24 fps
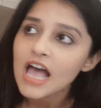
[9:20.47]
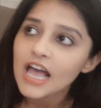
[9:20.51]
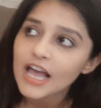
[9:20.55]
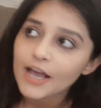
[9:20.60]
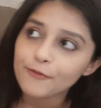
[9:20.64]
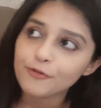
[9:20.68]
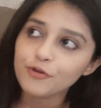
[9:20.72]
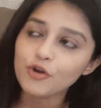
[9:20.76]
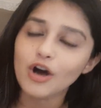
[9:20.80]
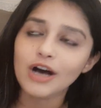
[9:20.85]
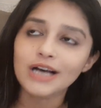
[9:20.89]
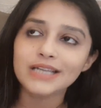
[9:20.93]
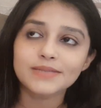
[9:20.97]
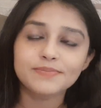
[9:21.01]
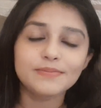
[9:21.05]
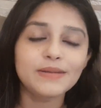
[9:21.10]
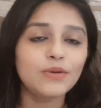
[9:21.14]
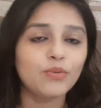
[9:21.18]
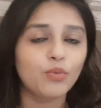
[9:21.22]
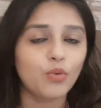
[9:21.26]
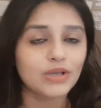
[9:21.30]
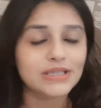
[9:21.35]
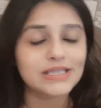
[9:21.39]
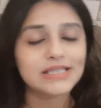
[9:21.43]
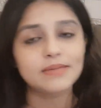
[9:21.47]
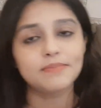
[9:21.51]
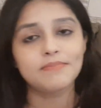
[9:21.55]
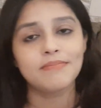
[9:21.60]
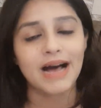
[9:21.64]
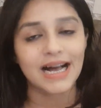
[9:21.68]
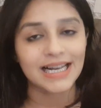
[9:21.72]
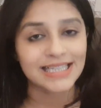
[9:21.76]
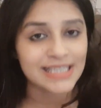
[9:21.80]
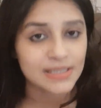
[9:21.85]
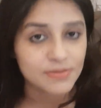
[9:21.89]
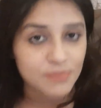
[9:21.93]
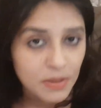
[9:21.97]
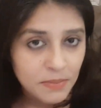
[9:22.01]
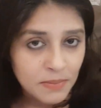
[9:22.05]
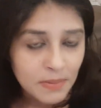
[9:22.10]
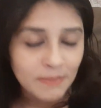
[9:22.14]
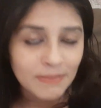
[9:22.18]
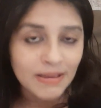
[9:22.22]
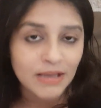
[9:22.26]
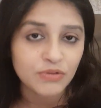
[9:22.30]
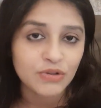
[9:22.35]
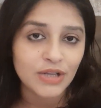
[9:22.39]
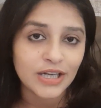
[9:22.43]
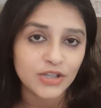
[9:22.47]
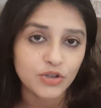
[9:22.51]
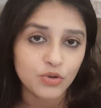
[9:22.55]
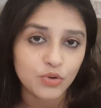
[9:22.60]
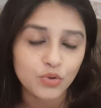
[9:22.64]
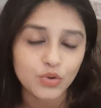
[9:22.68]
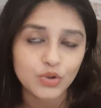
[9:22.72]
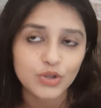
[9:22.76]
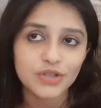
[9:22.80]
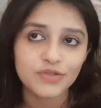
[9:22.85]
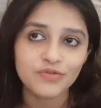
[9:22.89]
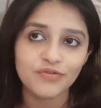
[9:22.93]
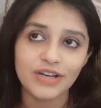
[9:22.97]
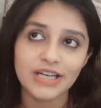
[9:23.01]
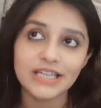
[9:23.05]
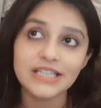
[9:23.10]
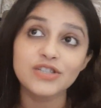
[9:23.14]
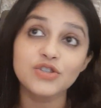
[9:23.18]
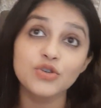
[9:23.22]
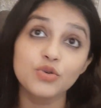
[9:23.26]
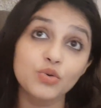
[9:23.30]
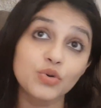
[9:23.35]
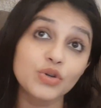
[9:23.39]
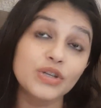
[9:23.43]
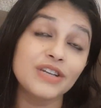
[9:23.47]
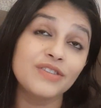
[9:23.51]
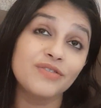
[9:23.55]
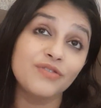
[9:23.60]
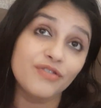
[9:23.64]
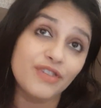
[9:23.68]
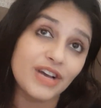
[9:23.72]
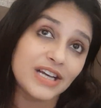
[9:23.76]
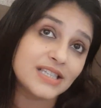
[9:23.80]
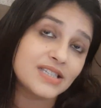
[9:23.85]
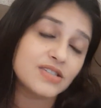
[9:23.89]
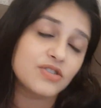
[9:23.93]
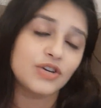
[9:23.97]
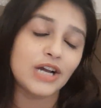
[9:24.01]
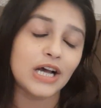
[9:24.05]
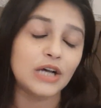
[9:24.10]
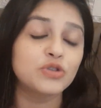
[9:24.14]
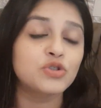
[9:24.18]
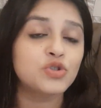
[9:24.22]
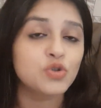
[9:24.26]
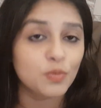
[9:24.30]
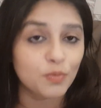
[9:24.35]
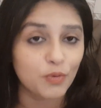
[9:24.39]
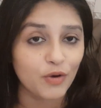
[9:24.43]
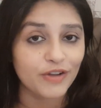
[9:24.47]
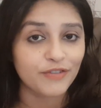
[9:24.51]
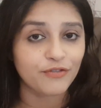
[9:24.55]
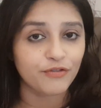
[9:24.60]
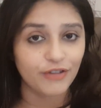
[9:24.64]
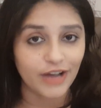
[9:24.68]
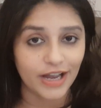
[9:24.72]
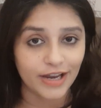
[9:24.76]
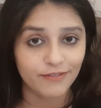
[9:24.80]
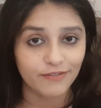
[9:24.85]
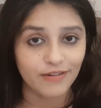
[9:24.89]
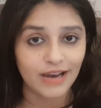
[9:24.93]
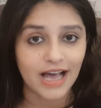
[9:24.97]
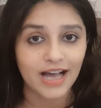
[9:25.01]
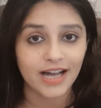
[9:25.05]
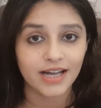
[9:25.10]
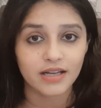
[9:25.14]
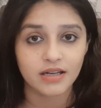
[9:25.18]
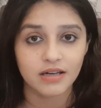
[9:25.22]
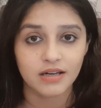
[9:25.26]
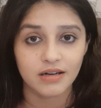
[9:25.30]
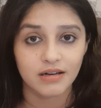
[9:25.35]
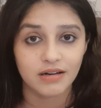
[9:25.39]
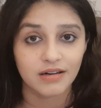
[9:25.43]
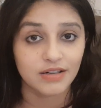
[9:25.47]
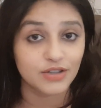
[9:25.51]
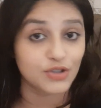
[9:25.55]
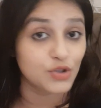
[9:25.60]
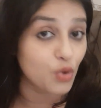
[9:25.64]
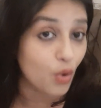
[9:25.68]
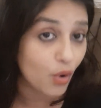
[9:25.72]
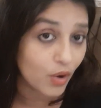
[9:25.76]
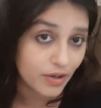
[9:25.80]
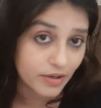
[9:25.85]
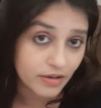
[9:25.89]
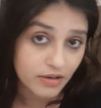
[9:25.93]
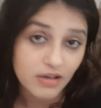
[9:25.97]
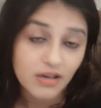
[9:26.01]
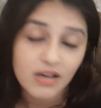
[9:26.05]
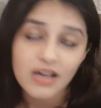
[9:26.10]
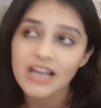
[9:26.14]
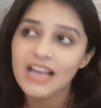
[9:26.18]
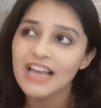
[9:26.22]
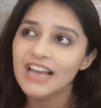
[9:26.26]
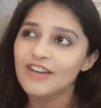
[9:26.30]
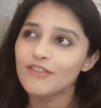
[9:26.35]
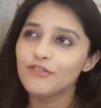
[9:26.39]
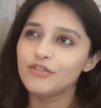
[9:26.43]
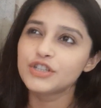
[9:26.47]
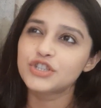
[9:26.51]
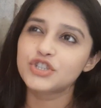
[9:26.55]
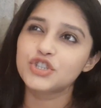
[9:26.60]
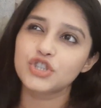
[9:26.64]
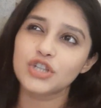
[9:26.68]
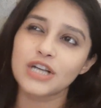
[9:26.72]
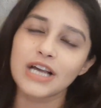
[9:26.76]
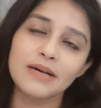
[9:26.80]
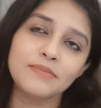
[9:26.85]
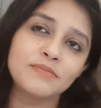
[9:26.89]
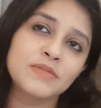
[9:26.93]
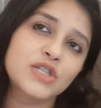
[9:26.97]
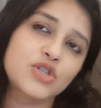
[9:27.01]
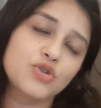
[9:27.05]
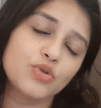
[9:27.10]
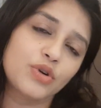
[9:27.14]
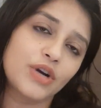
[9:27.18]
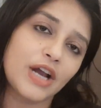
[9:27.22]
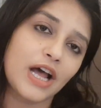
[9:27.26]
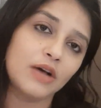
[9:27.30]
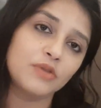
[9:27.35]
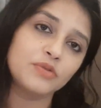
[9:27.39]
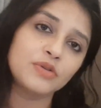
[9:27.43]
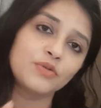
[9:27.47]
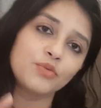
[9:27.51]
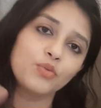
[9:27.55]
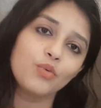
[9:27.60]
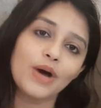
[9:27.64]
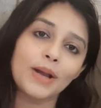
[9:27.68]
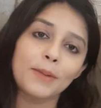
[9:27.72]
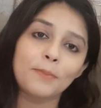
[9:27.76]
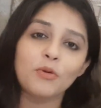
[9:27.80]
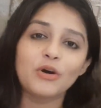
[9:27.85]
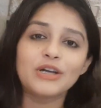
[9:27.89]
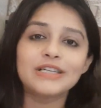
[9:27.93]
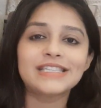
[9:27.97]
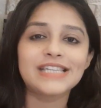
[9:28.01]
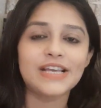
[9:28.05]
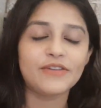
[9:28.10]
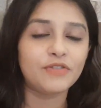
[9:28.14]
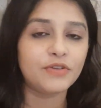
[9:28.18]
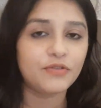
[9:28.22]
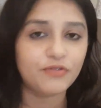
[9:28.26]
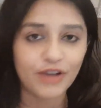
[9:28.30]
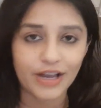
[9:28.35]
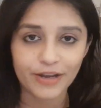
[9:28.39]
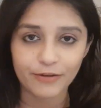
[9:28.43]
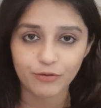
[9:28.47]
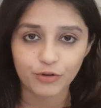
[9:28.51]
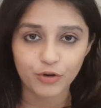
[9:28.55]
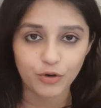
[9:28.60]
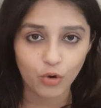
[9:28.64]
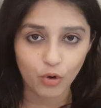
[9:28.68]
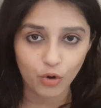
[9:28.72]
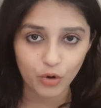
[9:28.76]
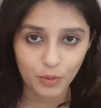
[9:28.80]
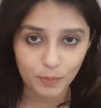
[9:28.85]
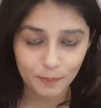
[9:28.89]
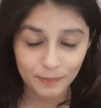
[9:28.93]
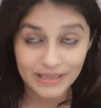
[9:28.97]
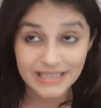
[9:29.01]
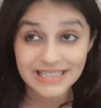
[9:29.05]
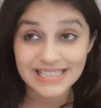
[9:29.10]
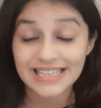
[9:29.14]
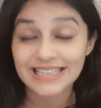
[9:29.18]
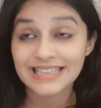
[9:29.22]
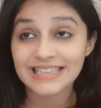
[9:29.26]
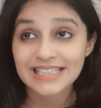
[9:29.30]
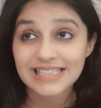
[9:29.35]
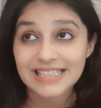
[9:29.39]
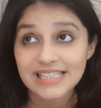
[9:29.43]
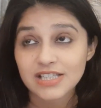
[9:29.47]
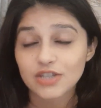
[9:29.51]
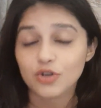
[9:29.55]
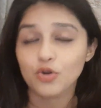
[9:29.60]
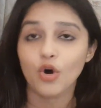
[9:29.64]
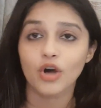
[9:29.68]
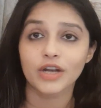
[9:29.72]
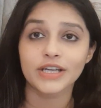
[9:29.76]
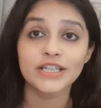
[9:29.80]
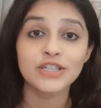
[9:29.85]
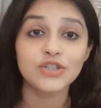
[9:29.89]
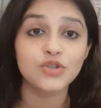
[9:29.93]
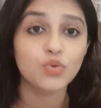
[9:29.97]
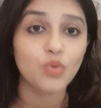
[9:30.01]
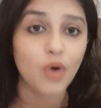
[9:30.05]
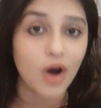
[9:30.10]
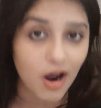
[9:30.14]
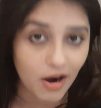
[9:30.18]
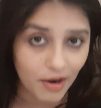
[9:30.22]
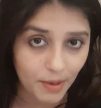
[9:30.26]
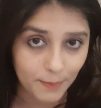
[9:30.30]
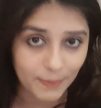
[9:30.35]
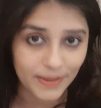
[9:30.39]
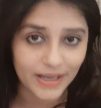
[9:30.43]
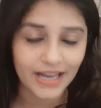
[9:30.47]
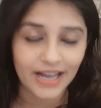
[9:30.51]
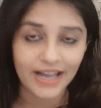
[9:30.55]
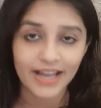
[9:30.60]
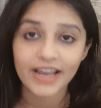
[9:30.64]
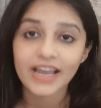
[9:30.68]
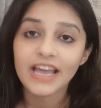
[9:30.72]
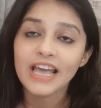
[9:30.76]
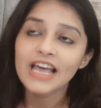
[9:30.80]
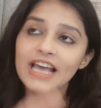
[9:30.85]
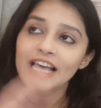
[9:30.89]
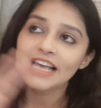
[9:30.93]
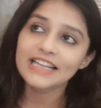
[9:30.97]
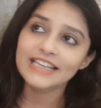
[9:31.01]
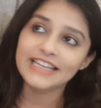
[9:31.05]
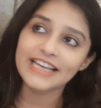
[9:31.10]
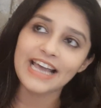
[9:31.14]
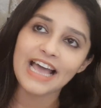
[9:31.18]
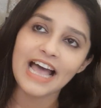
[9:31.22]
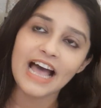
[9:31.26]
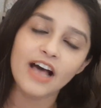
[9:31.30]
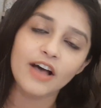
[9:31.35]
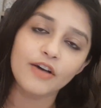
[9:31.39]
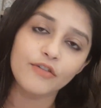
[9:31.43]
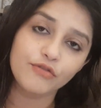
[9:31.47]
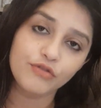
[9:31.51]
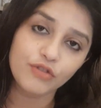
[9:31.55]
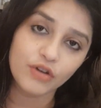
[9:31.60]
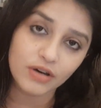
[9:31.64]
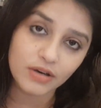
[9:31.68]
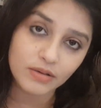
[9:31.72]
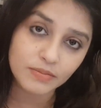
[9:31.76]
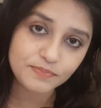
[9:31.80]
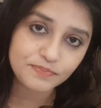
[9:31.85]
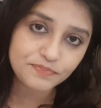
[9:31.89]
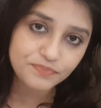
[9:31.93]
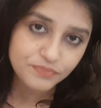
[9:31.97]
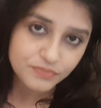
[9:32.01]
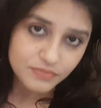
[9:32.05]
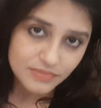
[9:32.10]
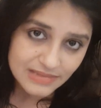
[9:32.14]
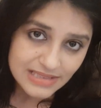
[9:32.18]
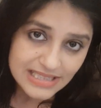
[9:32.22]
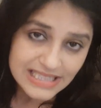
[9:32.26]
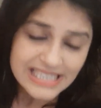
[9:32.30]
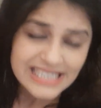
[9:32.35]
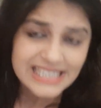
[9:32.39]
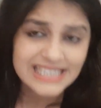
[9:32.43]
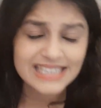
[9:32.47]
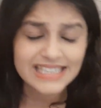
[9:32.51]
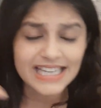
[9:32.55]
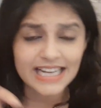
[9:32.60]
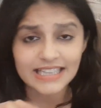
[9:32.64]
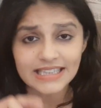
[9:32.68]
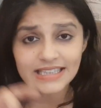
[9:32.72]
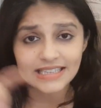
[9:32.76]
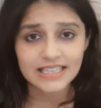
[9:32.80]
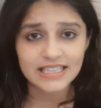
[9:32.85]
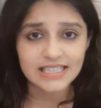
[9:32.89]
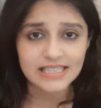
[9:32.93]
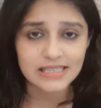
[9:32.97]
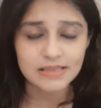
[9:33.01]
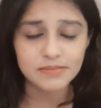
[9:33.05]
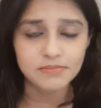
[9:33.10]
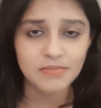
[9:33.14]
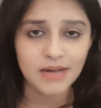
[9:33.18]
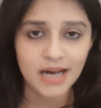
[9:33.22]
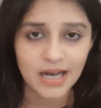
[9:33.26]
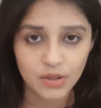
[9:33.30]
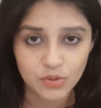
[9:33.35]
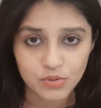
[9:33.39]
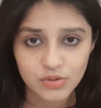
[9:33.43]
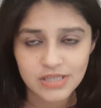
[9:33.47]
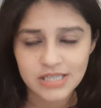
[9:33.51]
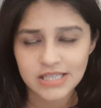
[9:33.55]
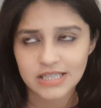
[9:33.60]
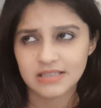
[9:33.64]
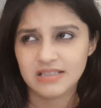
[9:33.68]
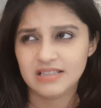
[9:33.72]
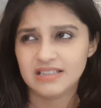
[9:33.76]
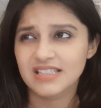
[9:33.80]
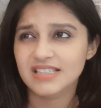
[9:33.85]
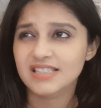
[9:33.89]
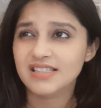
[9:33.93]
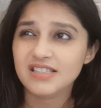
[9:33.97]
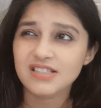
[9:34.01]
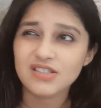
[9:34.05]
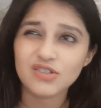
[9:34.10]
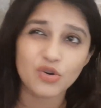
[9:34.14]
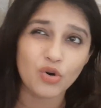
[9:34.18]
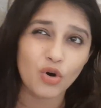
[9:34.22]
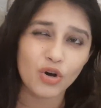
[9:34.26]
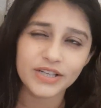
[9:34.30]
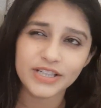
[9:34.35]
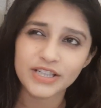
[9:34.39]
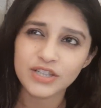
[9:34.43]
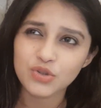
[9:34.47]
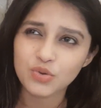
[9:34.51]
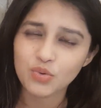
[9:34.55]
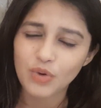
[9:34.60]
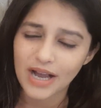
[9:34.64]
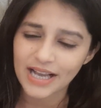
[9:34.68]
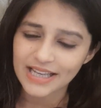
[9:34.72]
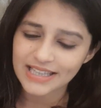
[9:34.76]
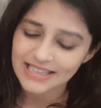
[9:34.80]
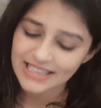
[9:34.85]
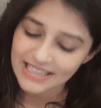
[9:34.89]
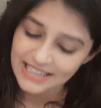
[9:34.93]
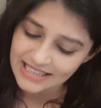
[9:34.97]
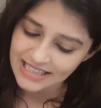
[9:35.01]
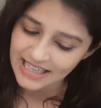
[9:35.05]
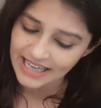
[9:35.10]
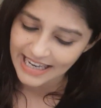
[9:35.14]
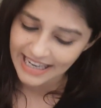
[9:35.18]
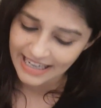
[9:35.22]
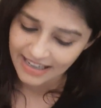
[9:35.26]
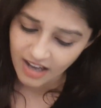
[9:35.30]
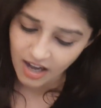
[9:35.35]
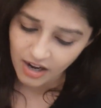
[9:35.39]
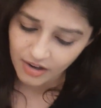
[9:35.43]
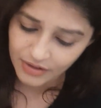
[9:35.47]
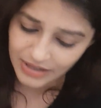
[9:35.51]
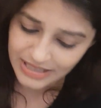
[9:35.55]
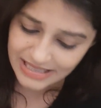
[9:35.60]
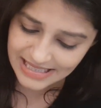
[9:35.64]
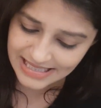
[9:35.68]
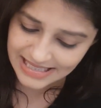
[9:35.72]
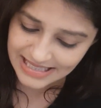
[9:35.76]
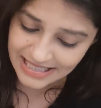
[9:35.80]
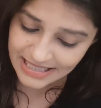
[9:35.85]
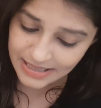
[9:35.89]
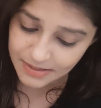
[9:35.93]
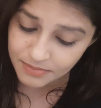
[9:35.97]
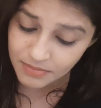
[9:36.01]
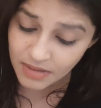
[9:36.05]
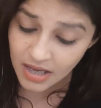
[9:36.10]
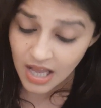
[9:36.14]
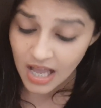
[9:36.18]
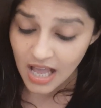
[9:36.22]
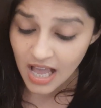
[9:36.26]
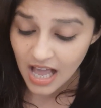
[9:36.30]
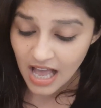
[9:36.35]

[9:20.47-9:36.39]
If you ask me what's the maximum amount that you could invest around 2.5 lakh dollar, which comes to around 1.75 crore rupees, and this is according to RBI. They have set this amount, and this is according to, I think, the LRS scheme.